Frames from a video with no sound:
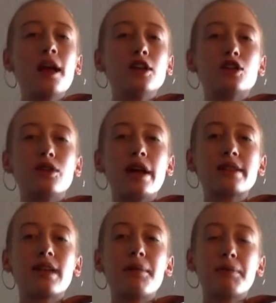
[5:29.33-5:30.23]
So next
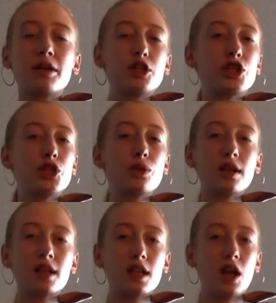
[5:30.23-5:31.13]
time I'm going to shoot a
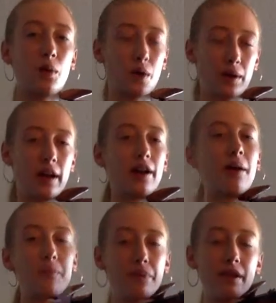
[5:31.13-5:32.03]
little lower when I
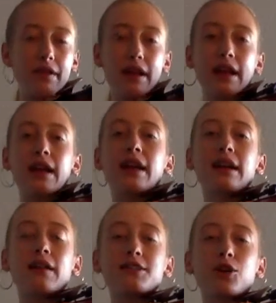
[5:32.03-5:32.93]
go. All right?
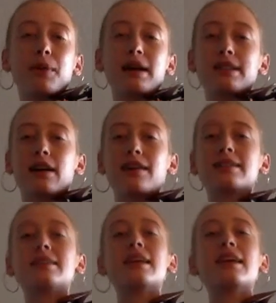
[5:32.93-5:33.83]
Now let's go back down.
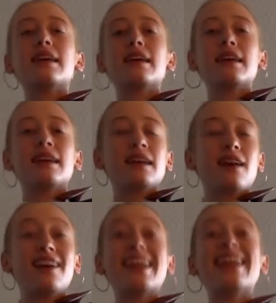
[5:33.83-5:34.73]
C,
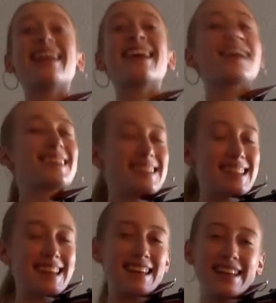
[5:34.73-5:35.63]
or E,
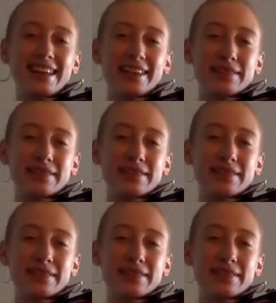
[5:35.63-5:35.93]
C.